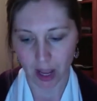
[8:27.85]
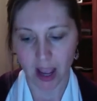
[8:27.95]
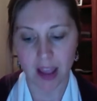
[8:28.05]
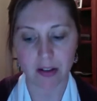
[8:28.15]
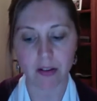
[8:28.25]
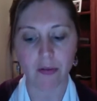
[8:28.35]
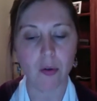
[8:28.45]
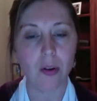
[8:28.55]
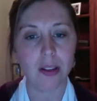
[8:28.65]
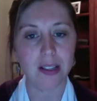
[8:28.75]
And then our
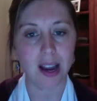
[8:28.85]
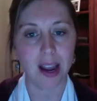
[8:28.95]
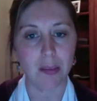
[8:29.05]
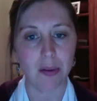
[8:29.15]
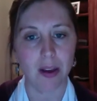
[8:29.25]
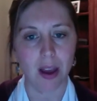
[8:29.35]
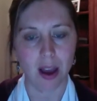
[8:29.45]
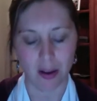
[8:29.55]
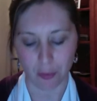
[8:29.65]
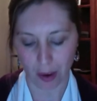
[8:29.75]
4th type
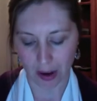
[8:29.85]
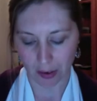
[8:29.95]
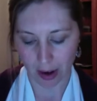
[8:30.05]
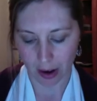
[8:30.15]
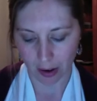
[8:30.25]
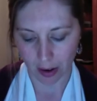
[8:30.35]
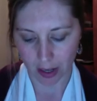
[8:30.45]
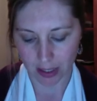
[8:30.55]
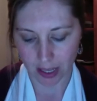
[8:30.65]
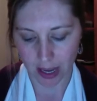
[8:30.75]
of rater error
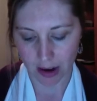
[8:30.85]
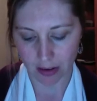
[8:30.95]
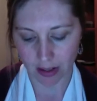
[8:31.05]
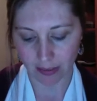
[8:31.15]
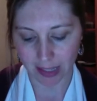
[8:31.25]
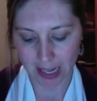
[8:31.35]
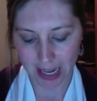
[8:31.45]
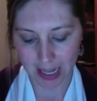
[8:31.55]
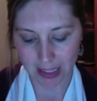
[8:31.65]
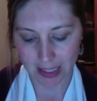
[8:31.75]
is the errors of
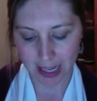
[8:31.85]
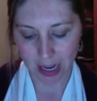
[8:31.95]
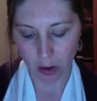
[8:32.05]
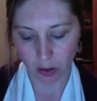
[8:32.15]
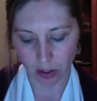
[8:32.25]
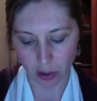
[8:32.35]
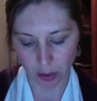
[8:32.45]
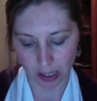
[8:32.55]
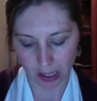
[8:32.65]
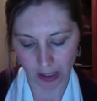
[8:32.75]
leniency or
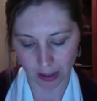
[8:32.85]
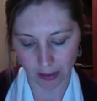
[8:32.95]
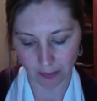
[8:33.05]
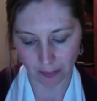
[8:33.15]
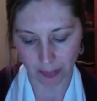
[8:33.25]
strictness.